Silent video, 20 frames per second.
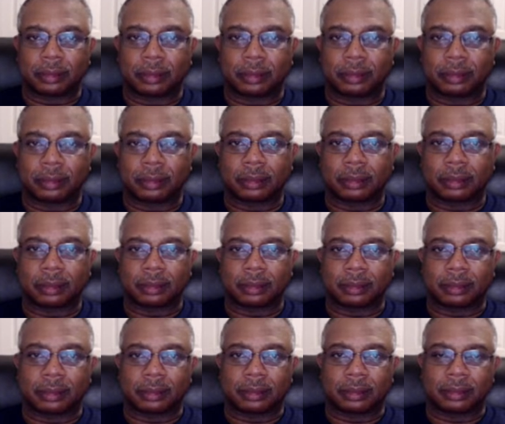
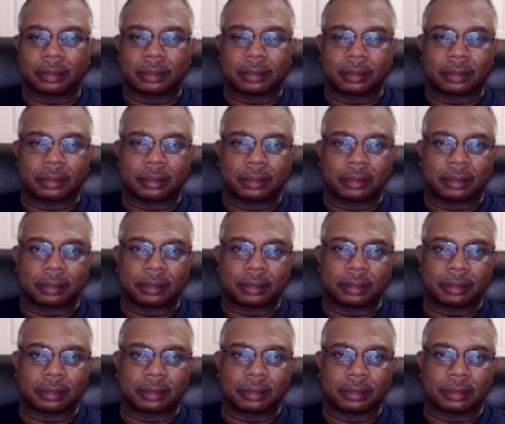
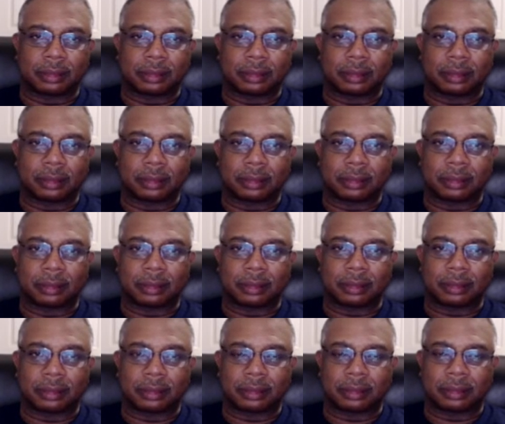
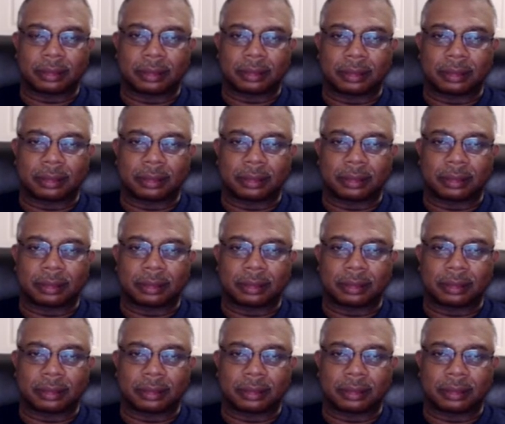(silent)